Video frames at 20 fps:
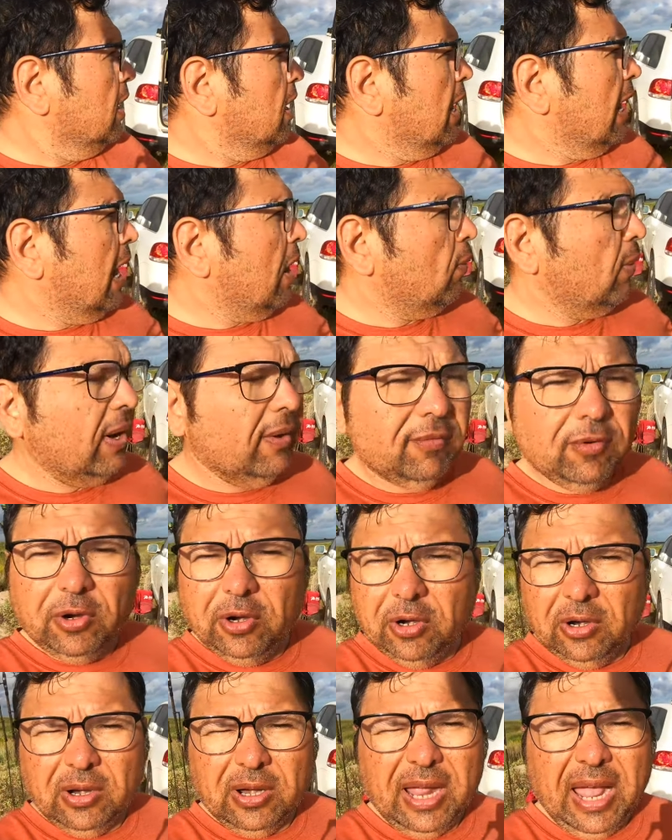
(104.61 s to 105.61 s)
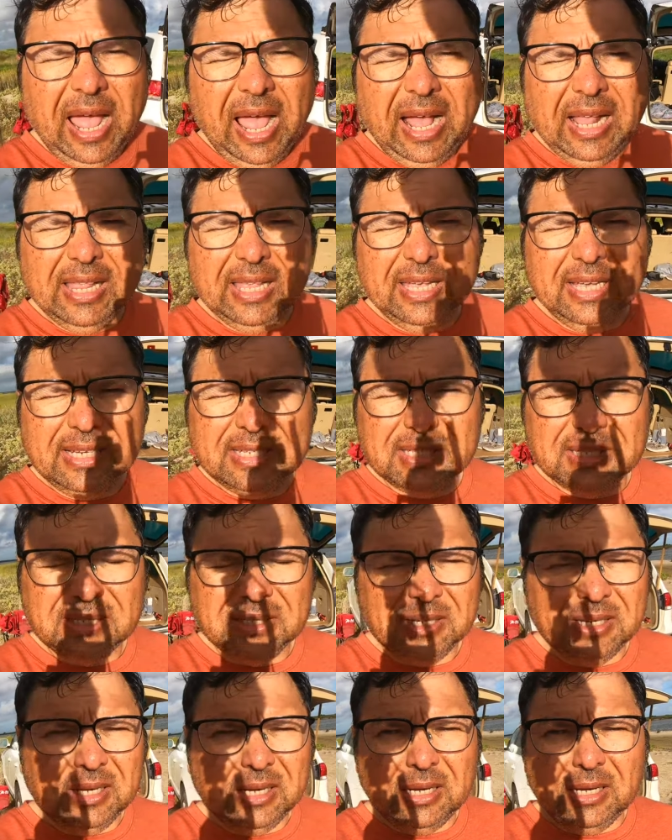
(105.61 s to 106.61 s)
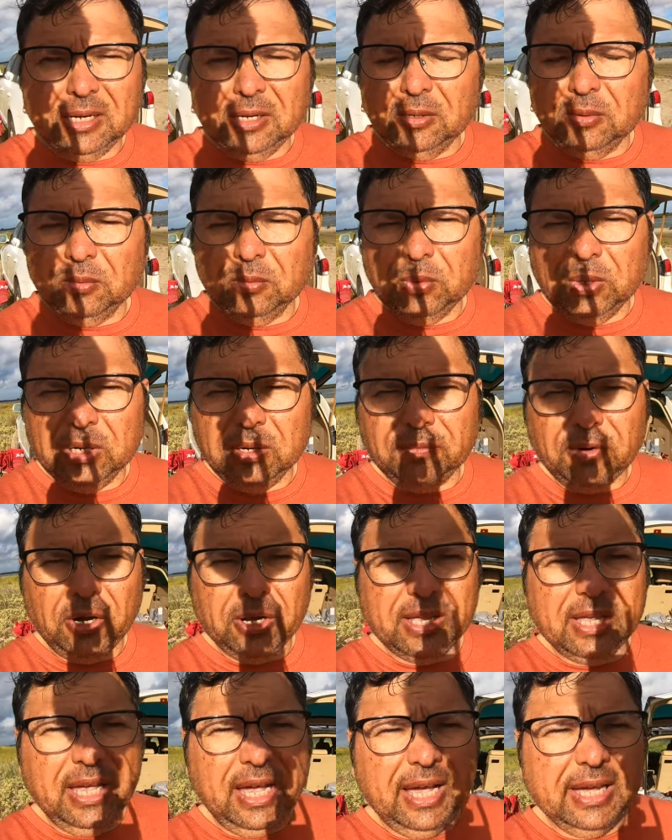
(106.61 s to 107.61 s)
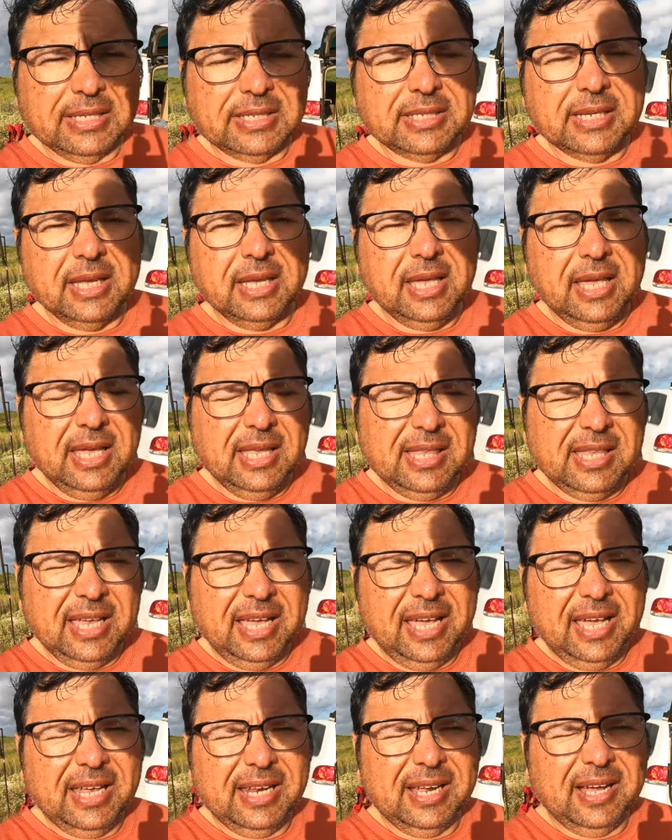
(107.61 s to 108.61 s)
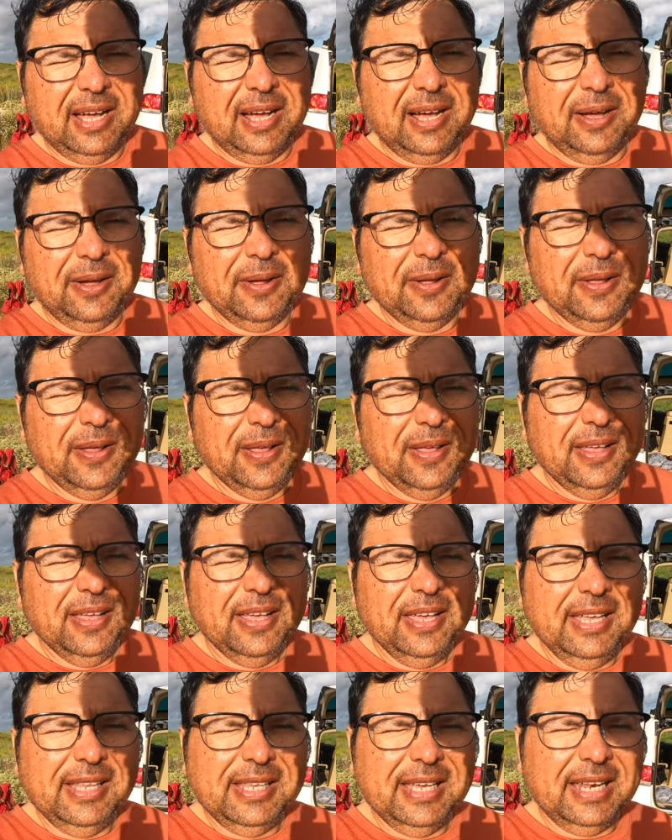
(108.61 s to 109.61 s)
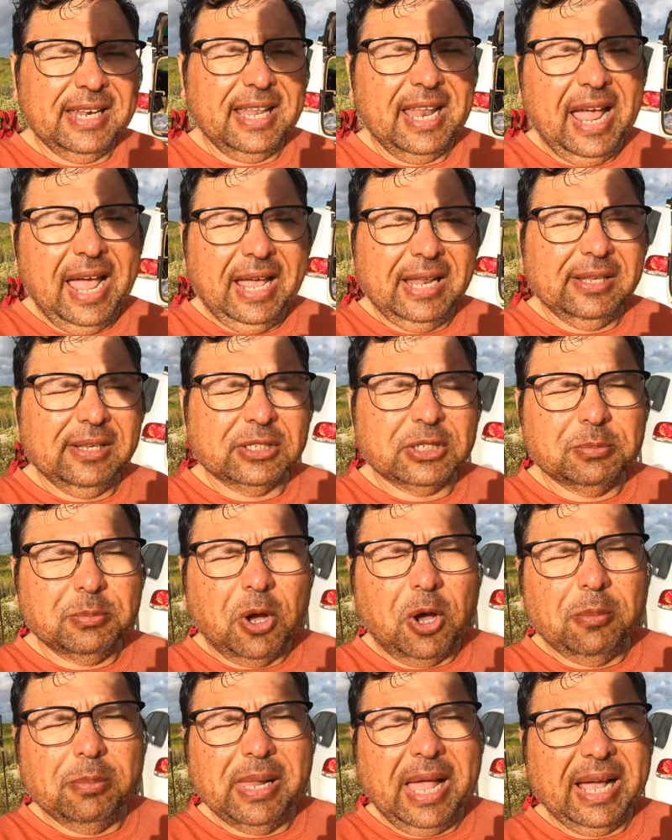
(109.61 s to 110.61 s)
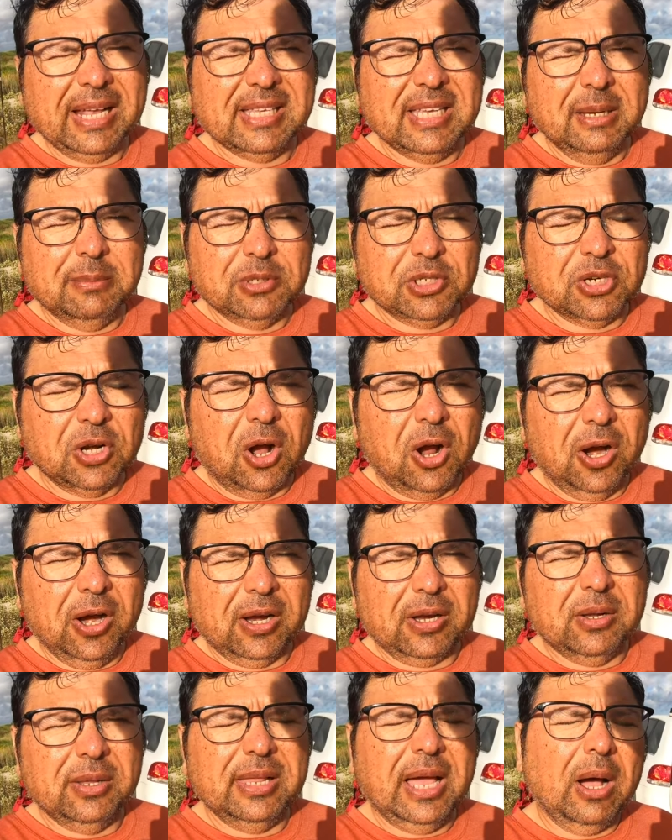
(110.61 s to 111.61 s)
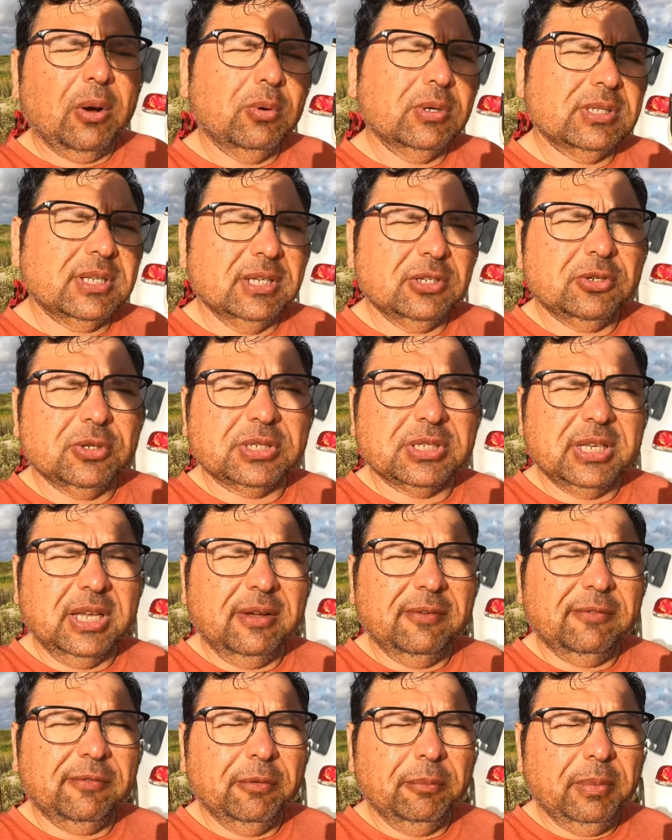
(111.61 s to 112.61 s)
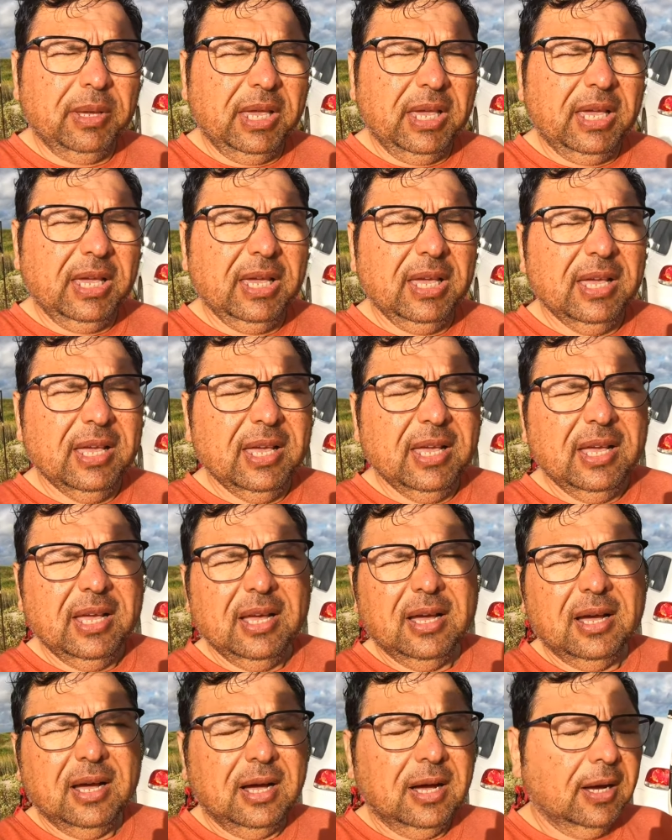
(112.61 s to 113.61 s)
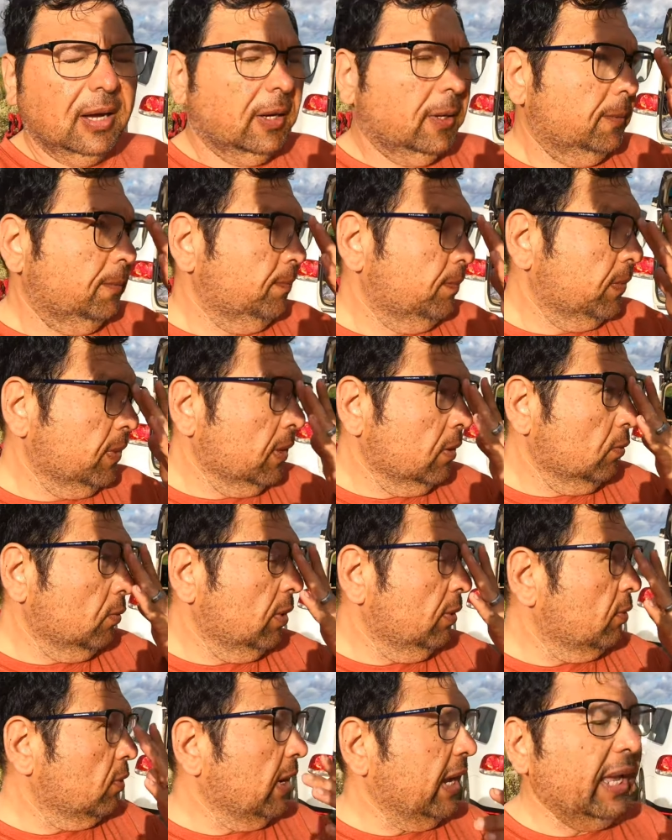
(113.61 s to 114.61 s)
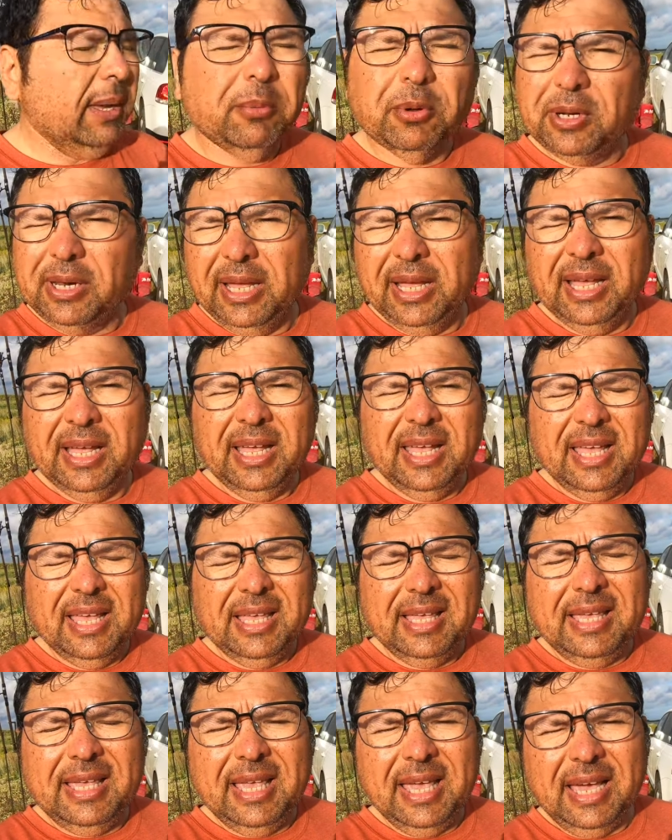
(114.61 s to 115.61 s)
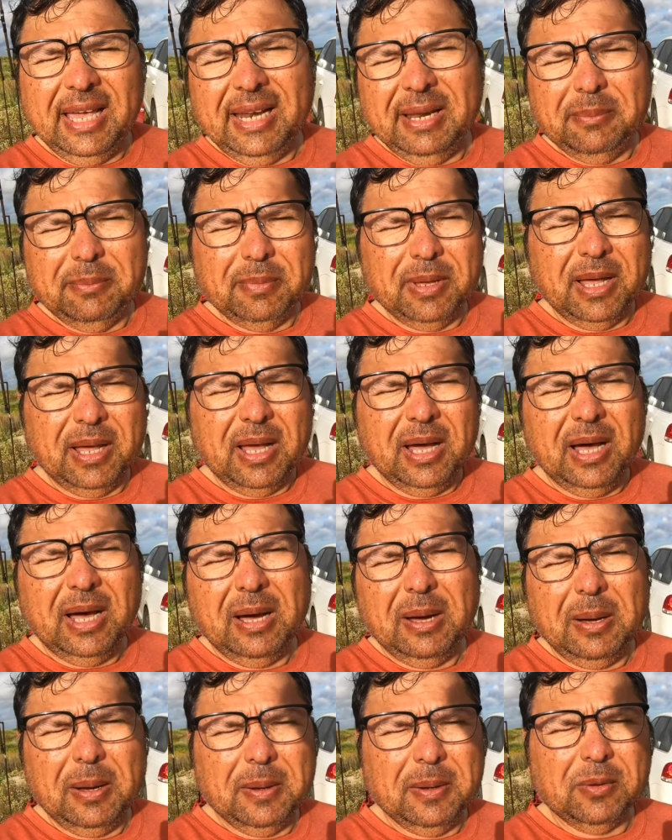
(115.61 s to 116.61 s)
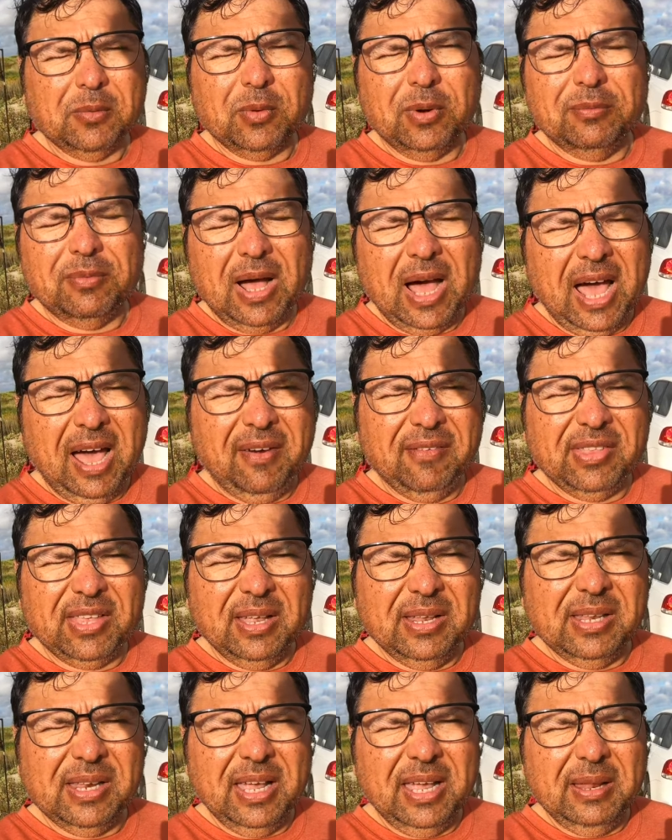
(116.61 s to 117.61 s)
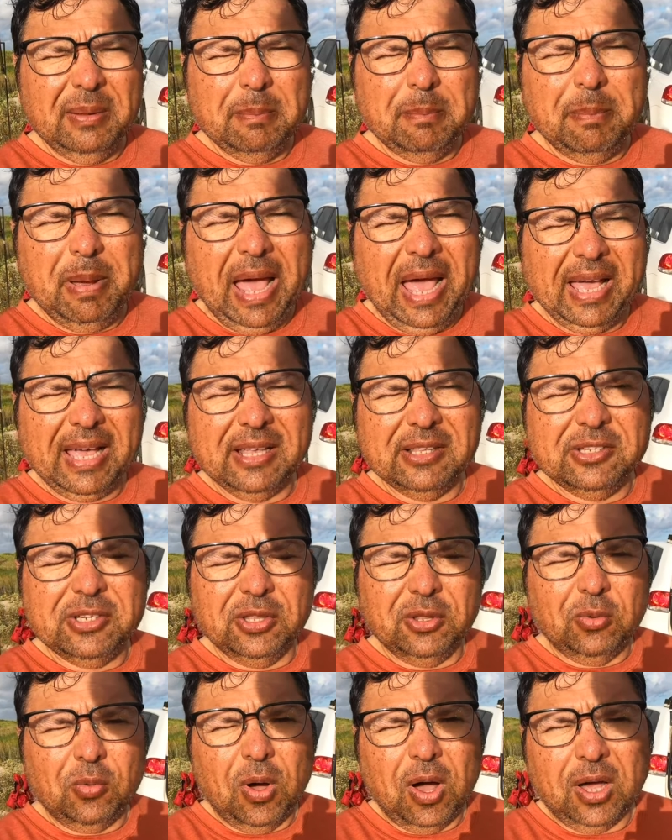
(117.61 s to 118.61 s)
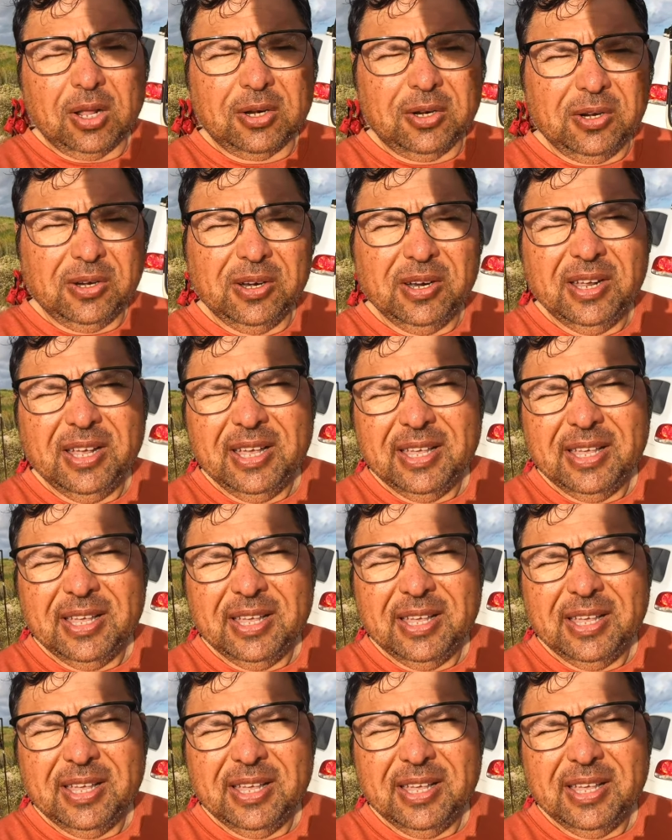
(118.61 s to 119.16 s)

However, Alex, one of our guests, he did land a small black-tip shark. That was interesting for me. We were able to get him revived and back into the water.